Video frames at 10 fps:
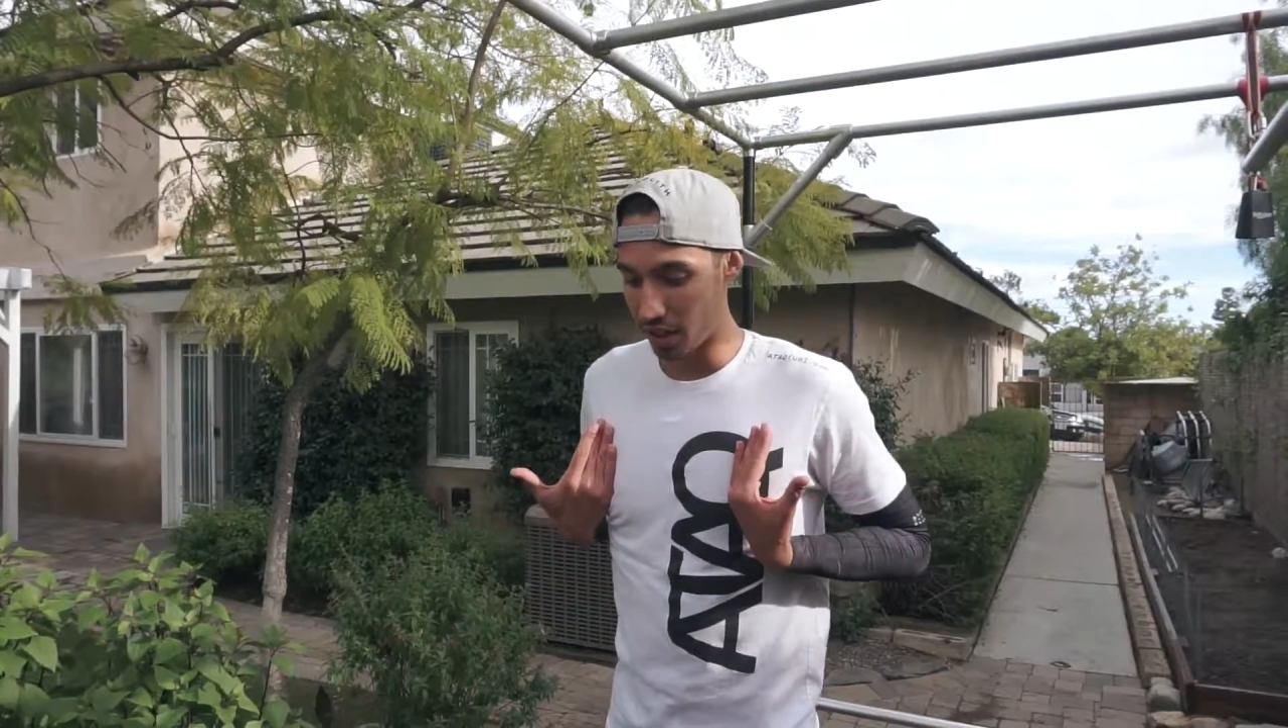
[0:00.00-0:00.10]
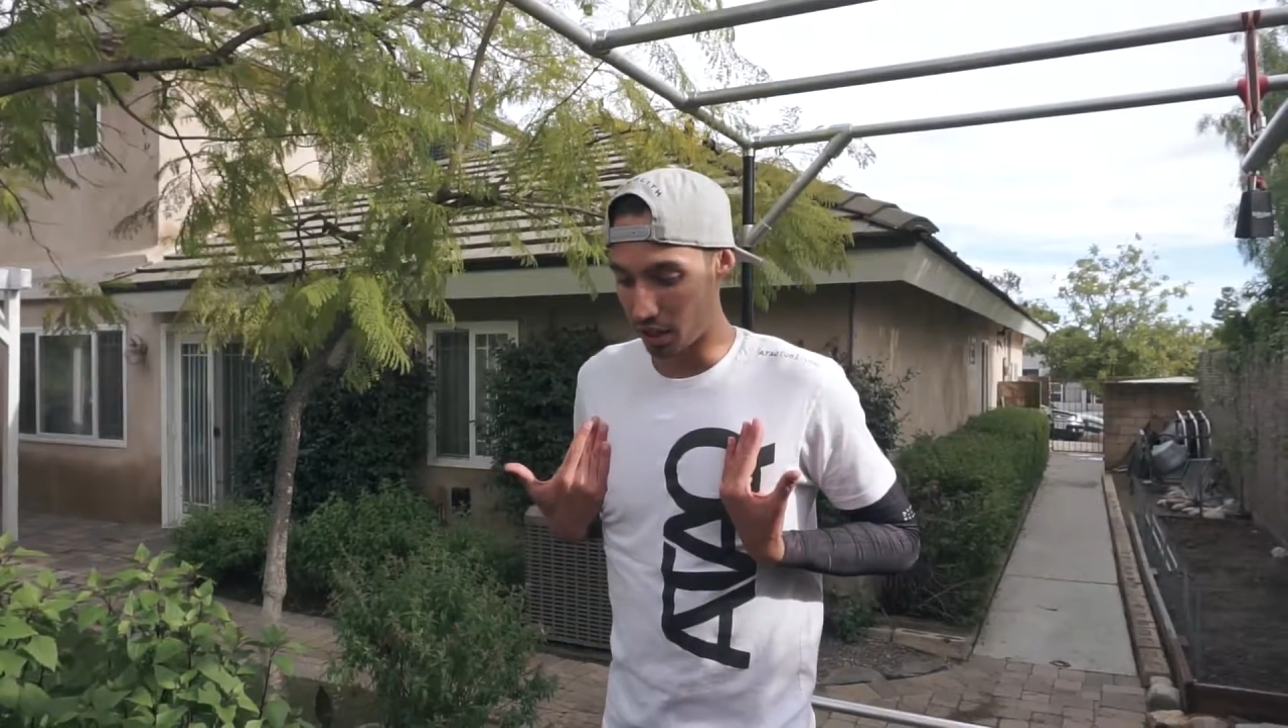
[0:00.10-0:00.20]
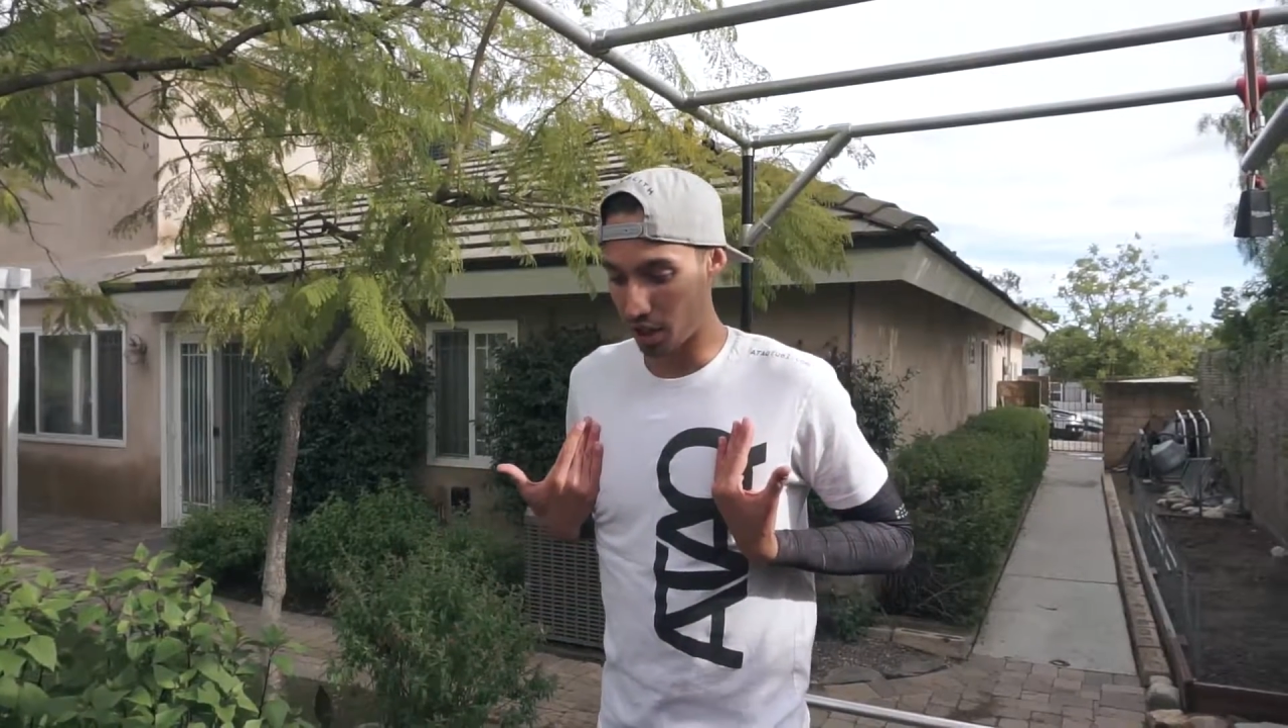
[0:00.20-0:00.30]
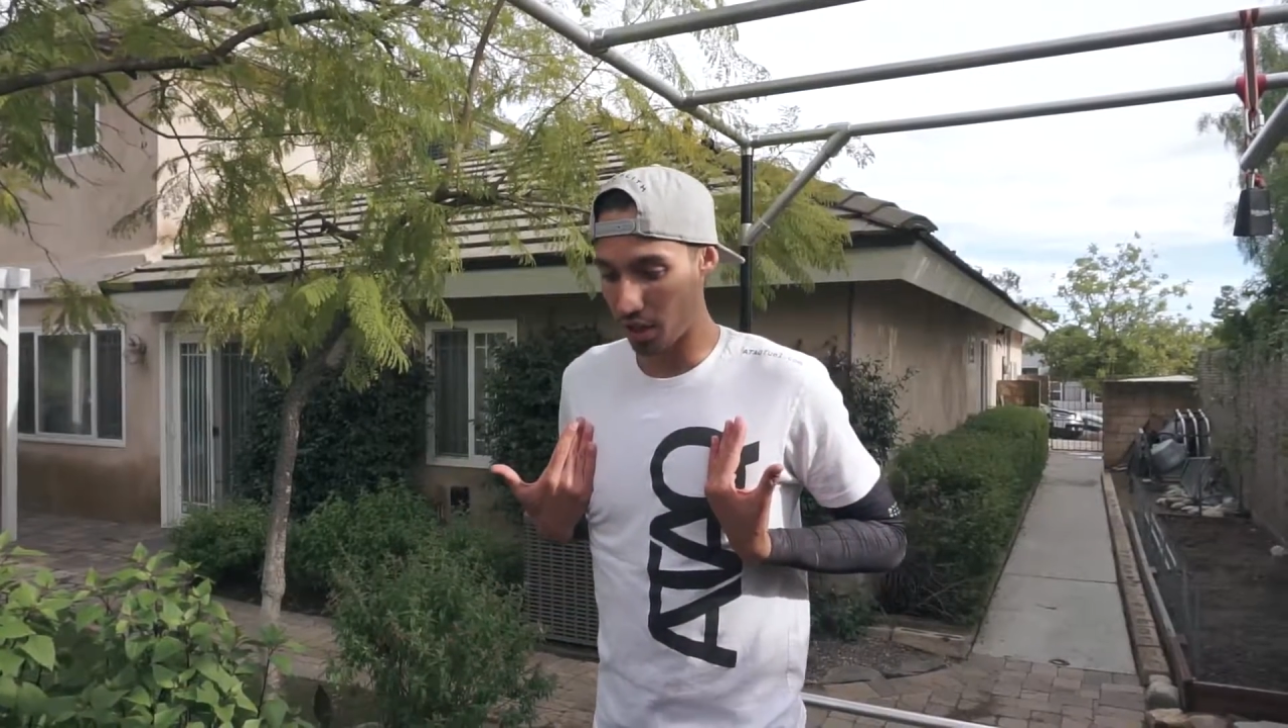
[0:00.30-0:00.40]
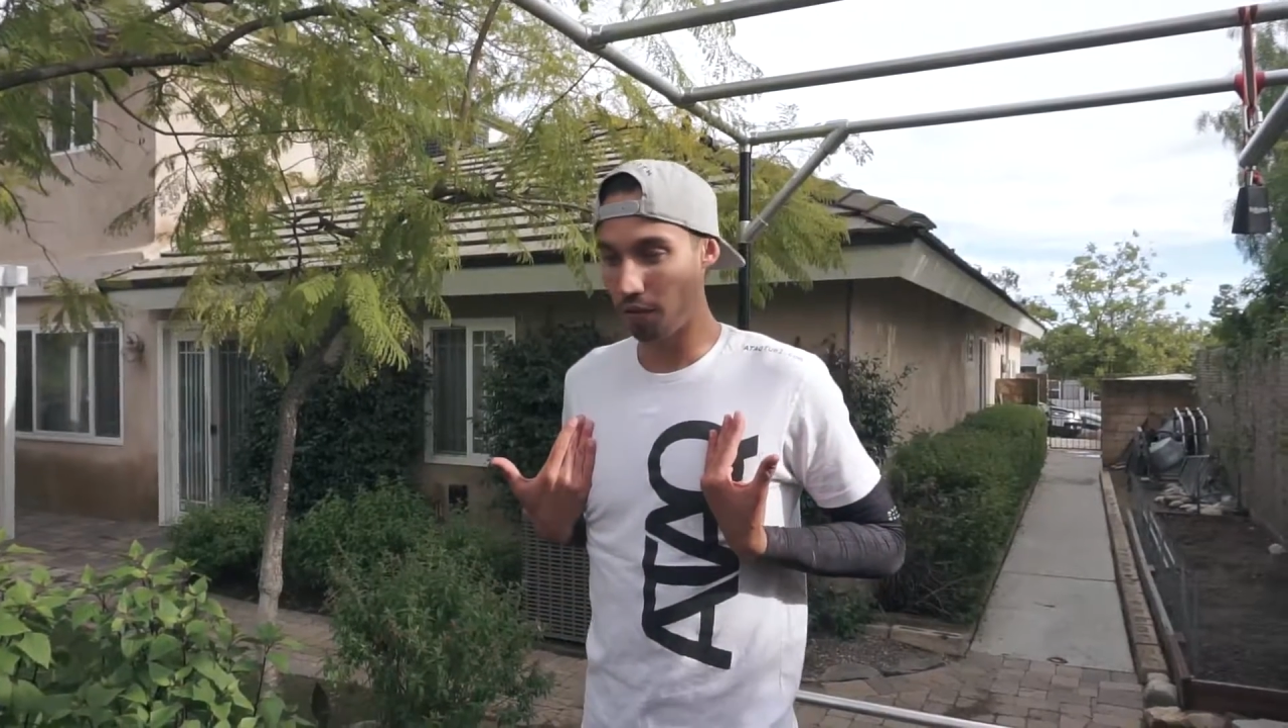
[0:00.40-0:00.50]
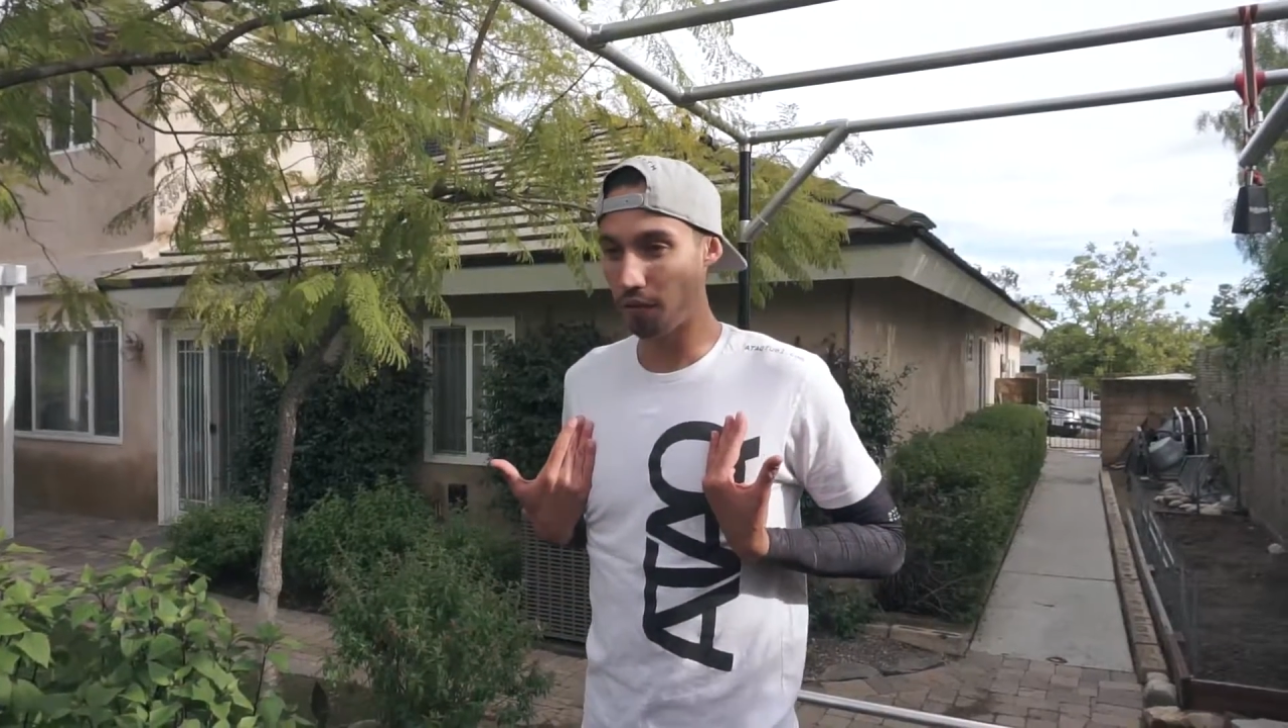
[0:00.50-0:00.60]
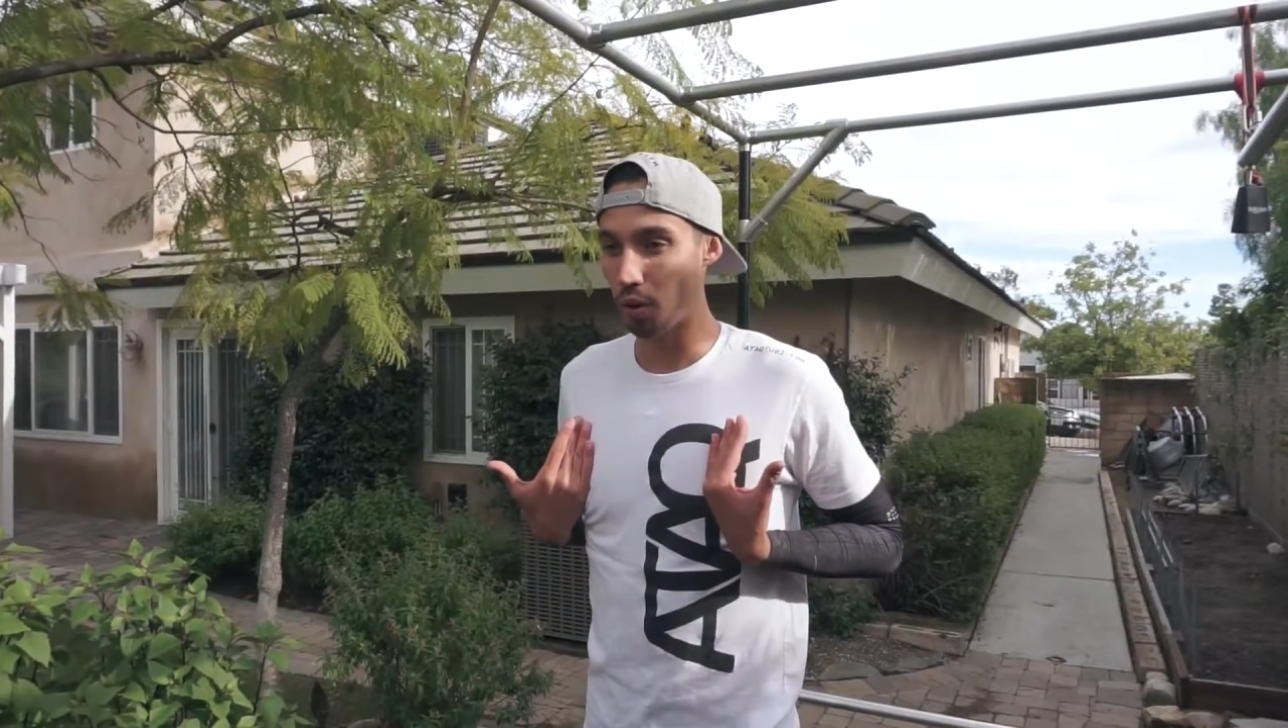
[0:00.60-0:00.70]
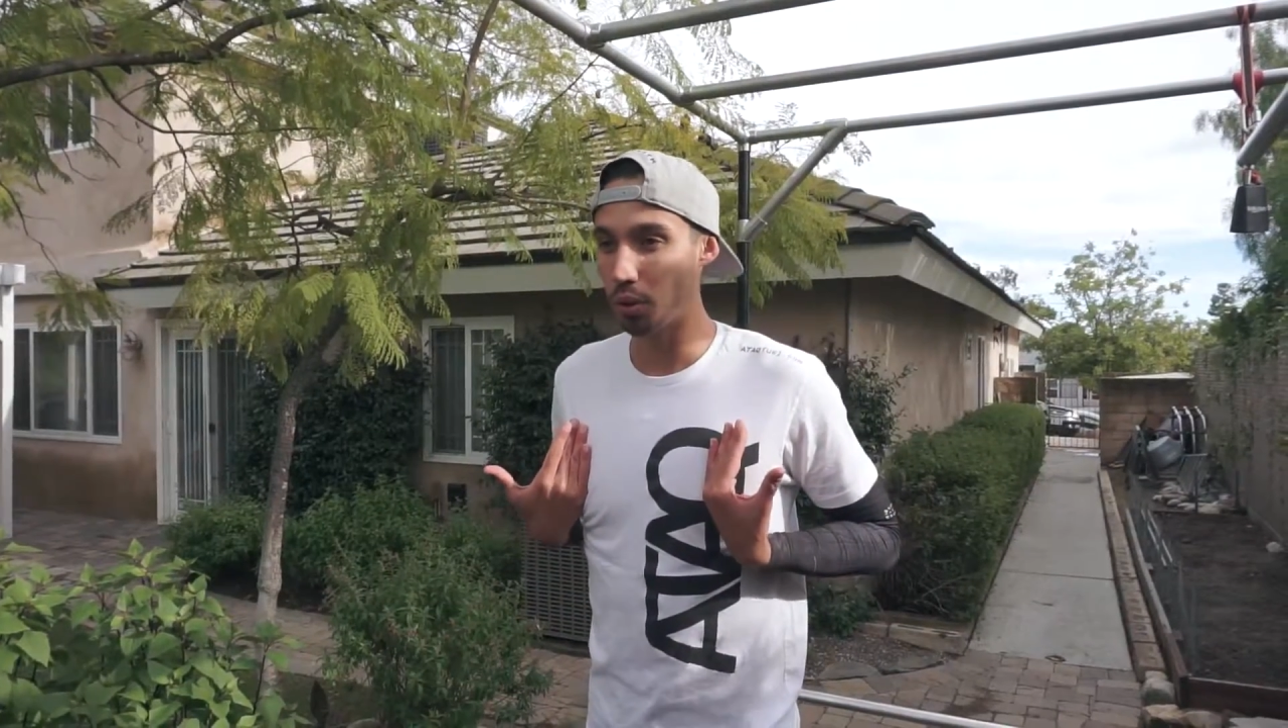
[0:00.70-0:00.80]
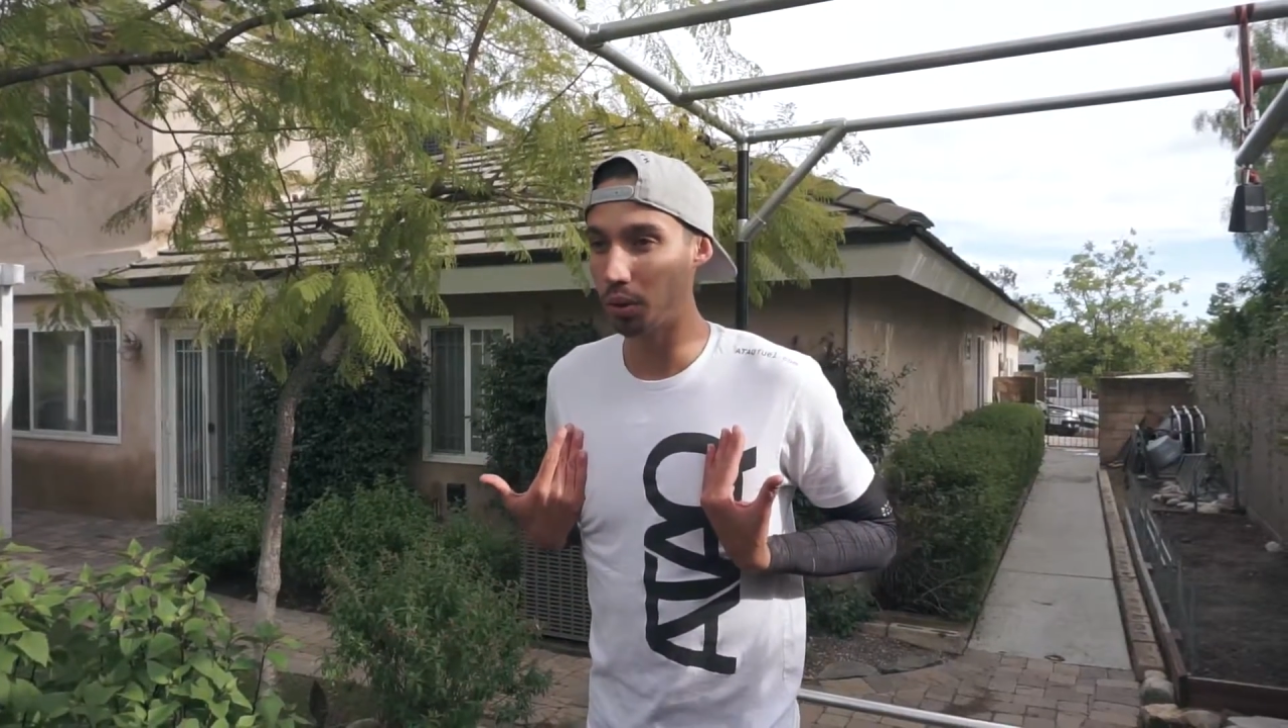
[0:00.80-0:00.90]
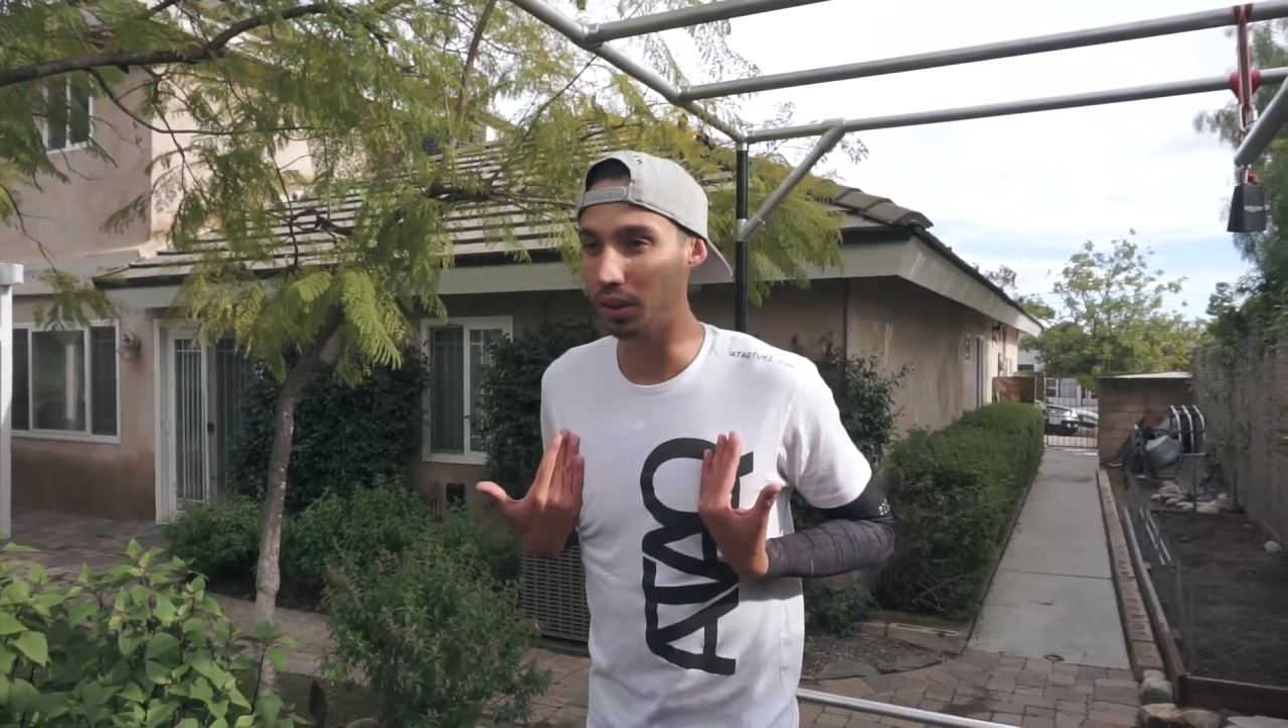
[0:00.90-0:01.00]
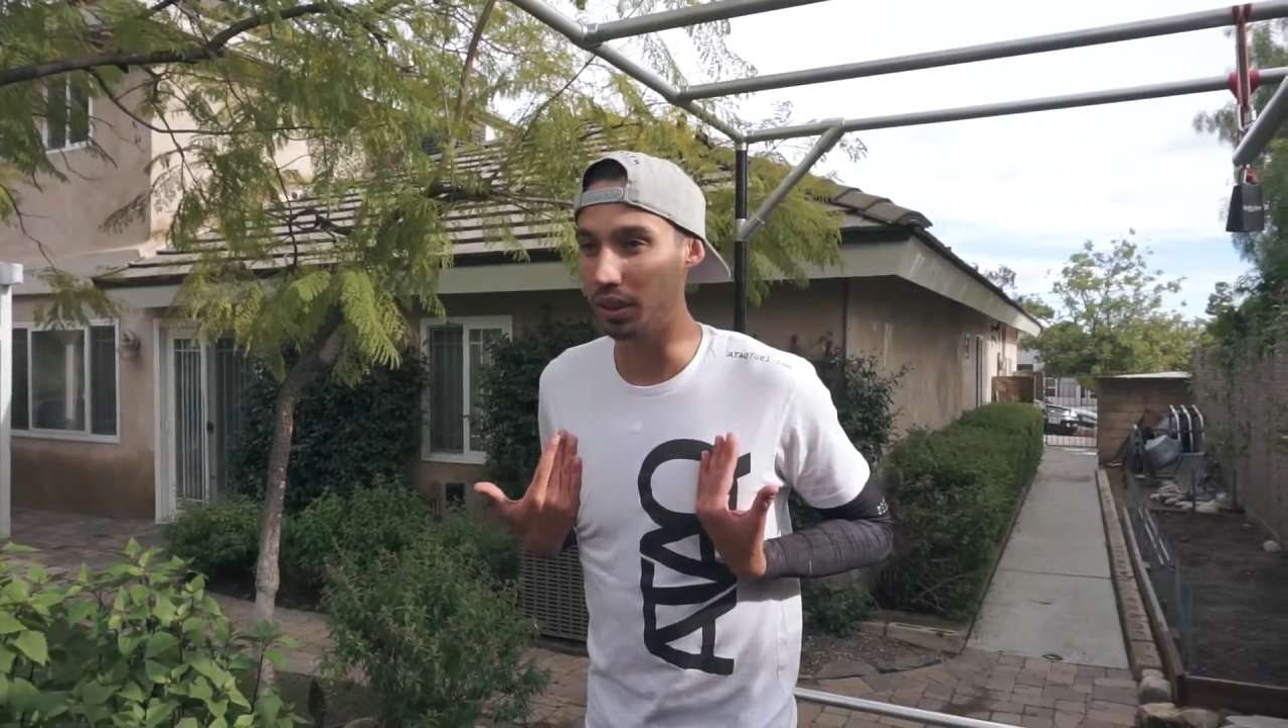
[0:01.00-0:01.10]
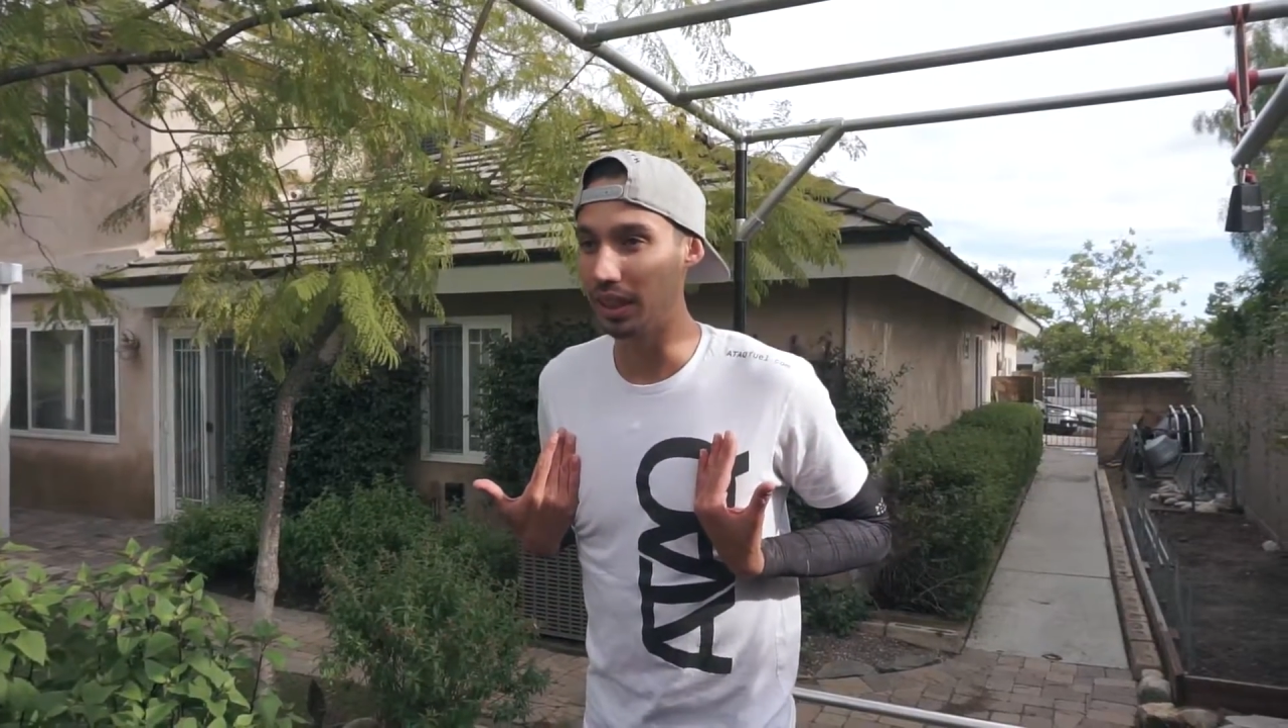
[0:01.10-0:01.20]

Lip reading: this forward